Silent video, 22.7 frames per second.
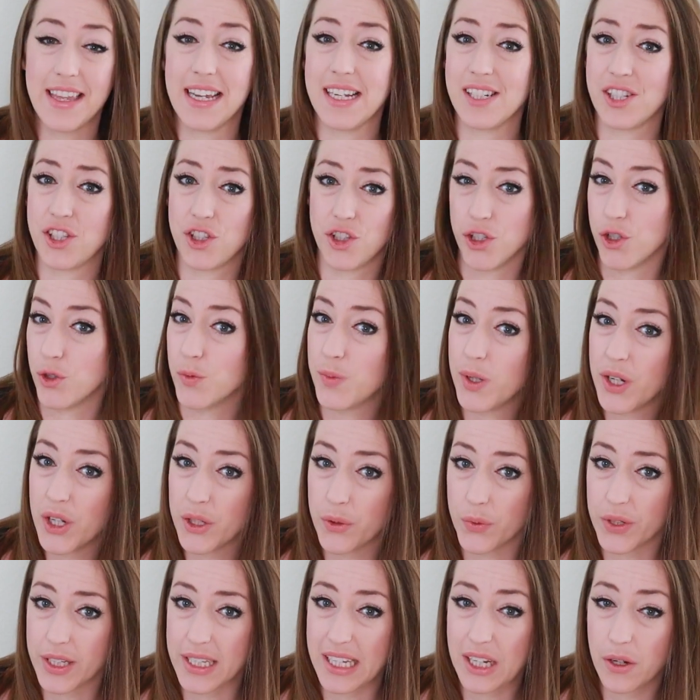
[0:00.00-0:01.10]
Things
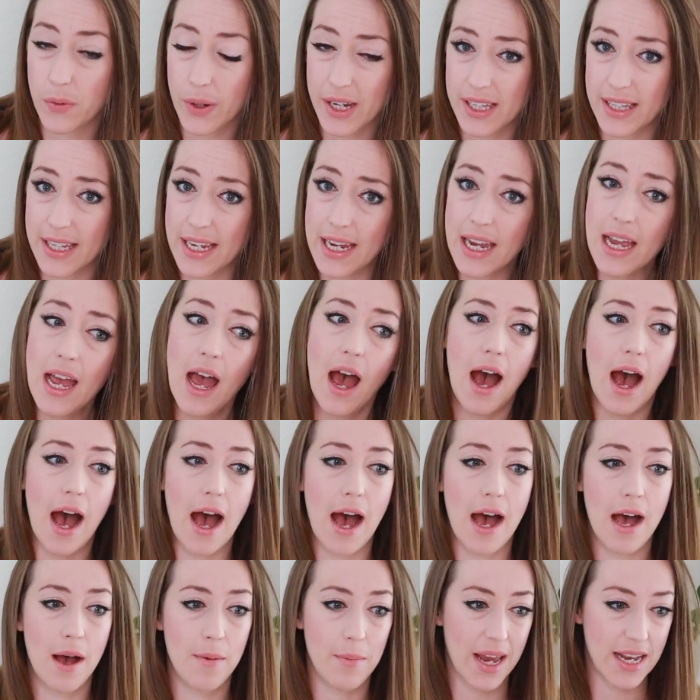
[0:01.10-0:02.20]
snowballed really quickly,
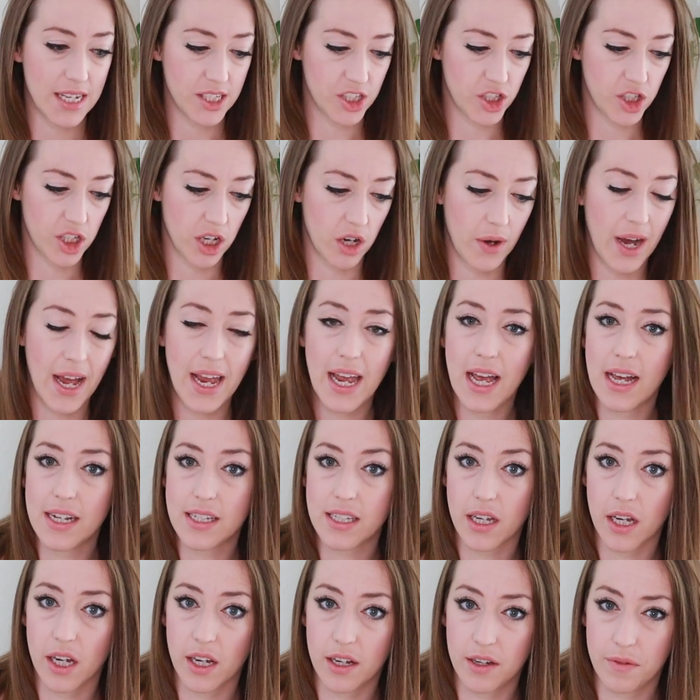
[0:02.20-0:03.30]
and so I had
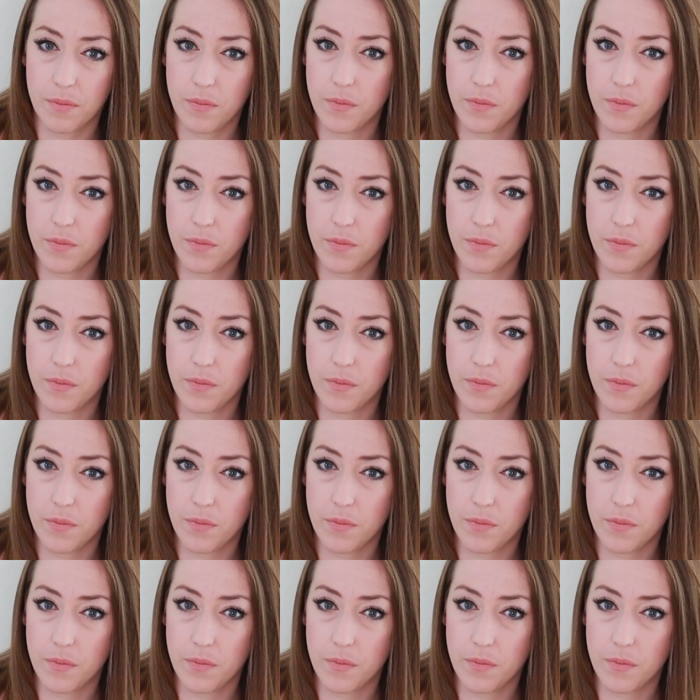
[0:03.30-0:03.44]
to